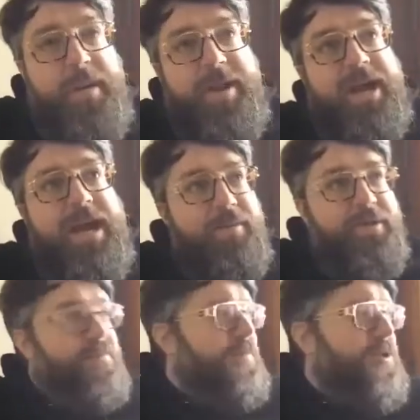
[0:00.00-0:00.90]
I got
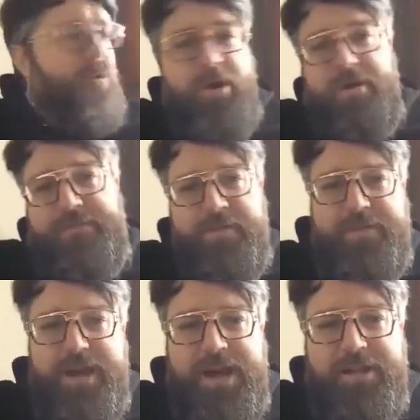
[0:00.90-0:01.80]
was
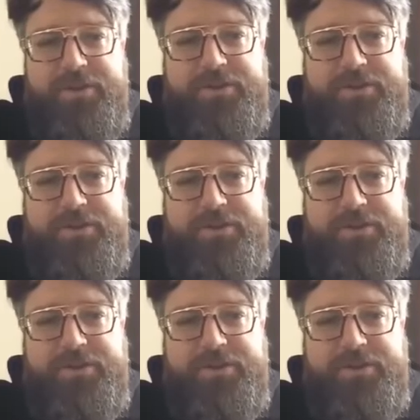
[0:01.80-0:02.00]
$250.